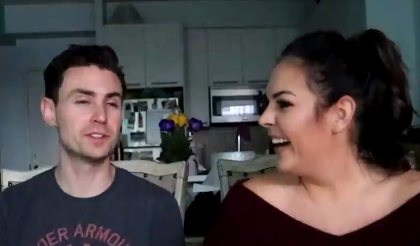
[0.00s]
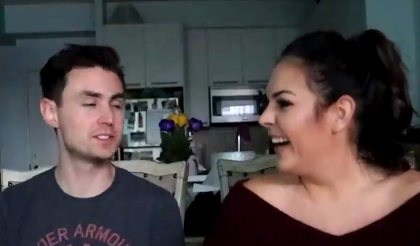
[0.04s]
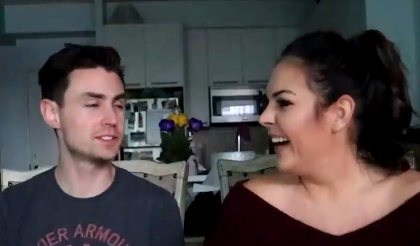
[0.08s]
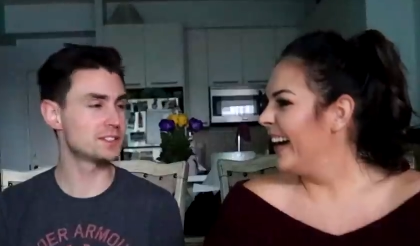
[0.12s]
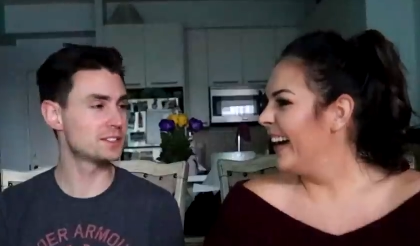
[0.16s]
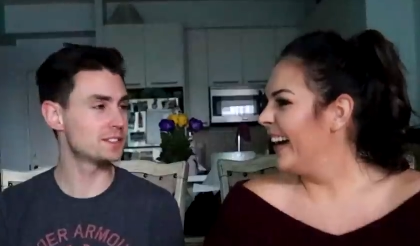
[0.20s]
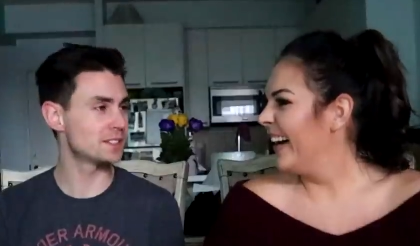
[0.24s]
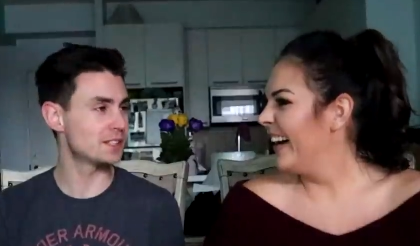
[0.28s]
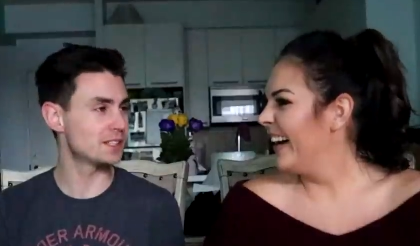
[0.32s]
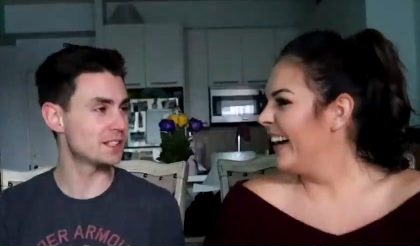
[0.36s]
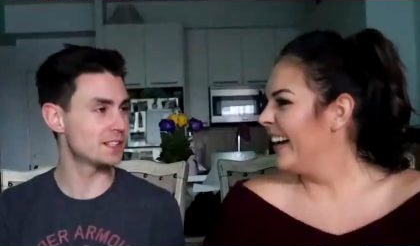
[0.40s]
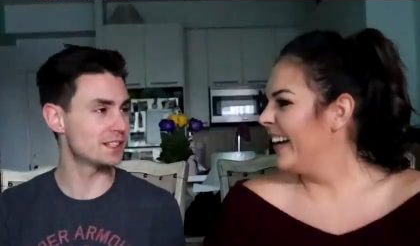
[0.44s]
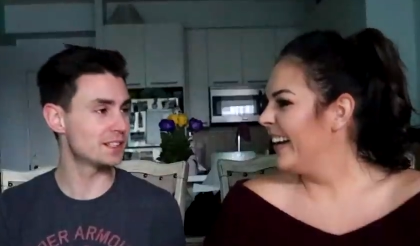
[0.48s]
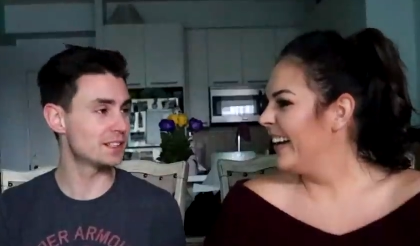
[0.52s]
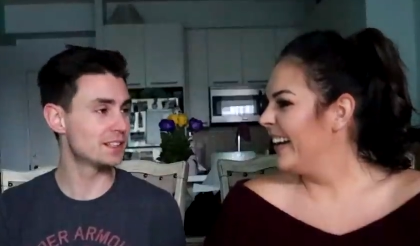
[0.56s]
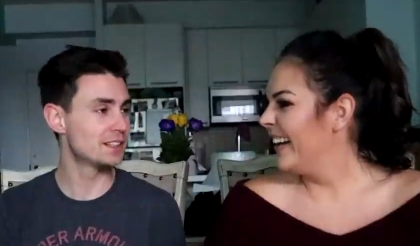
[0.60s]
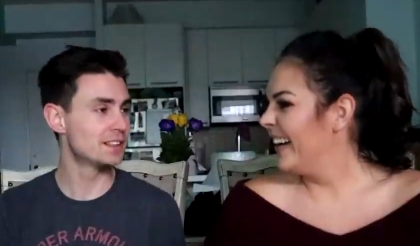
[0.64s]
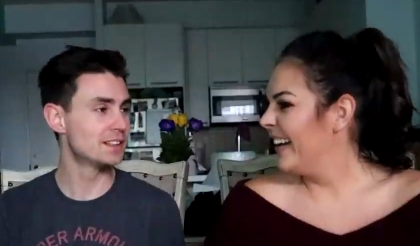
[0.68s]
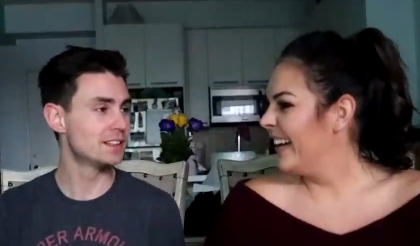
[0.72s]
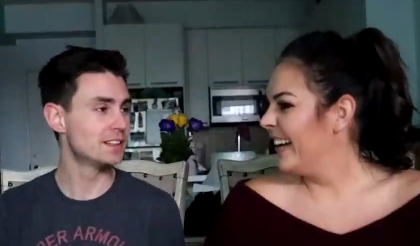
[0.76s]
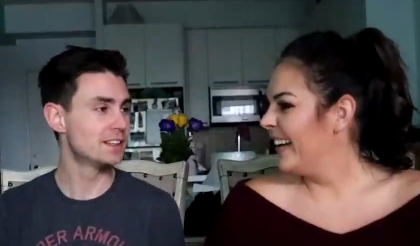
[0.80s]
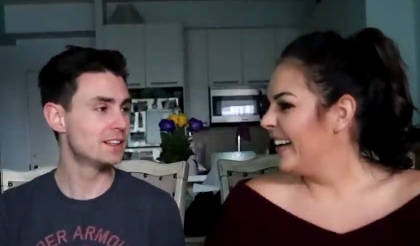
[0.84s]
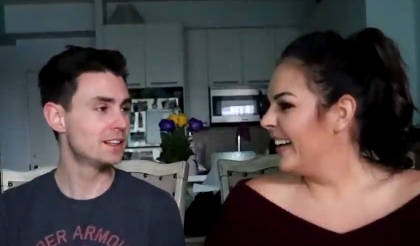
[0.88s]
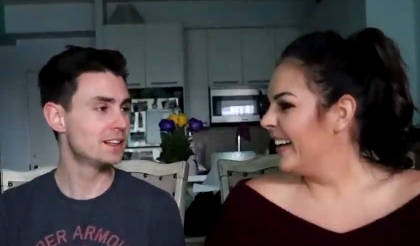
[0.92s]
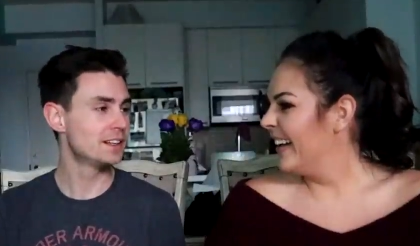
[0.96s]
Speaker 1: It's uh,
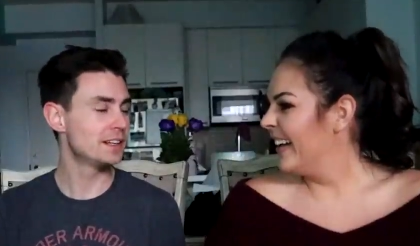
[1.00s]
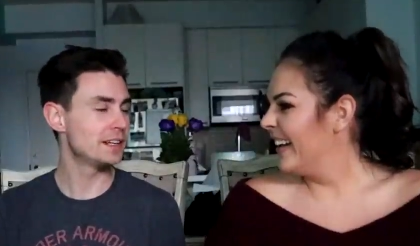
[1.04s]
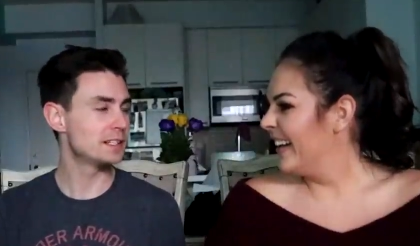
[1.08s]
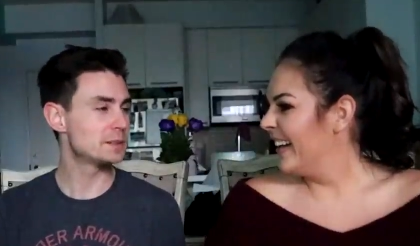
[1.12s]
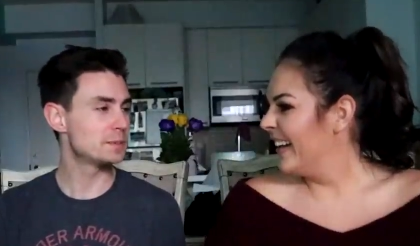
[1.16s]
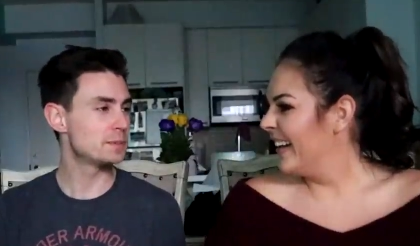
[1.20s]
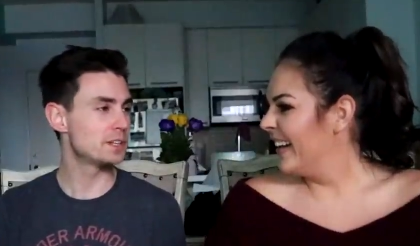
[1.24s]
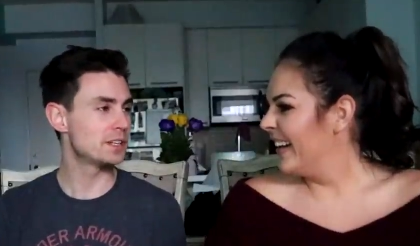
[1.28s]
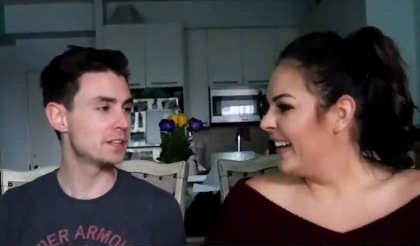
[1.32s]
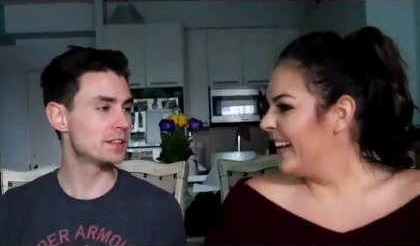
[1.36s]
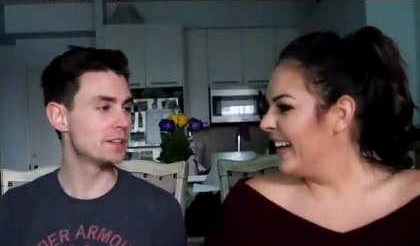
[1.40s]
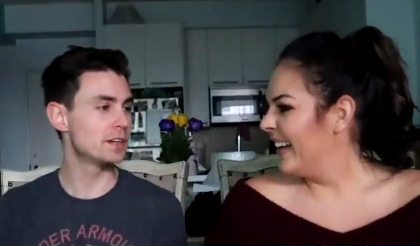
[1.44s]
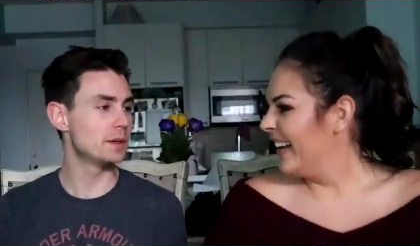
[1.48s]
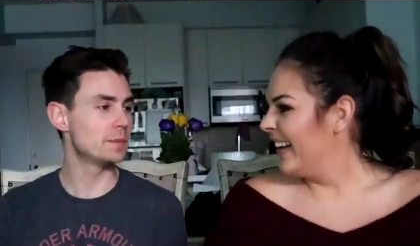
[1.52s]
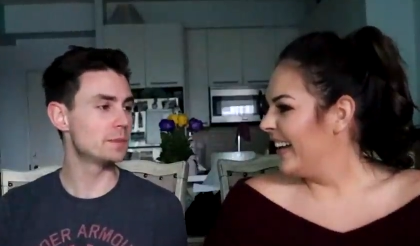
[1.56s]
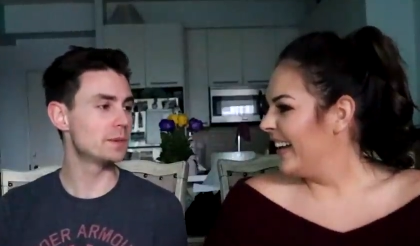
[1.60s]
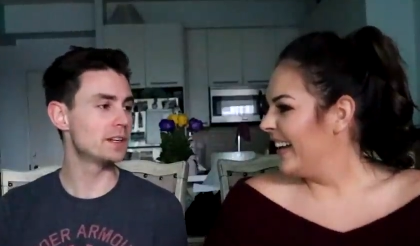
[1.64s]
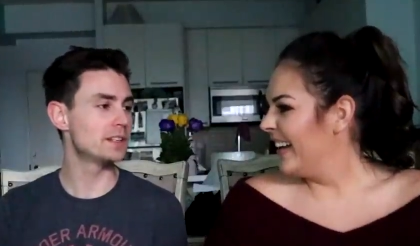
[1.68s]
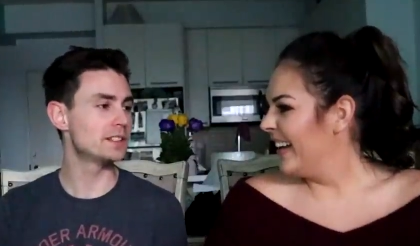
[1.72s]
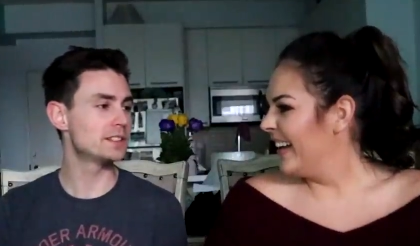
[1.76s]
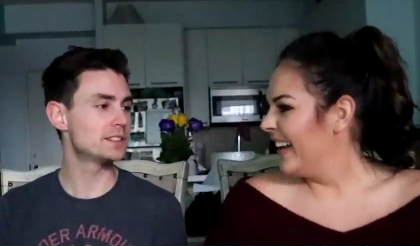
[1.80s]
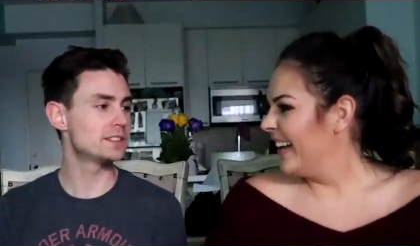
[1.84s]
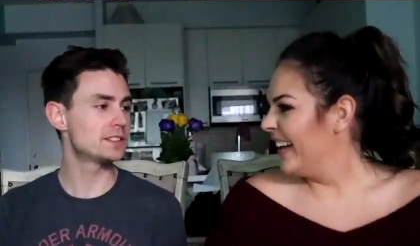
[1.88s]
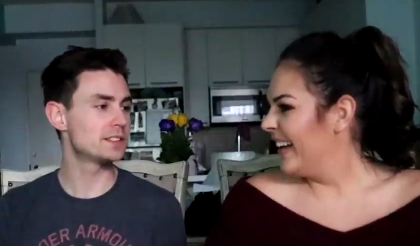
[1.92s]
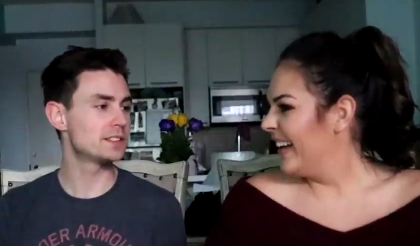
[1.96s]
it's been a great place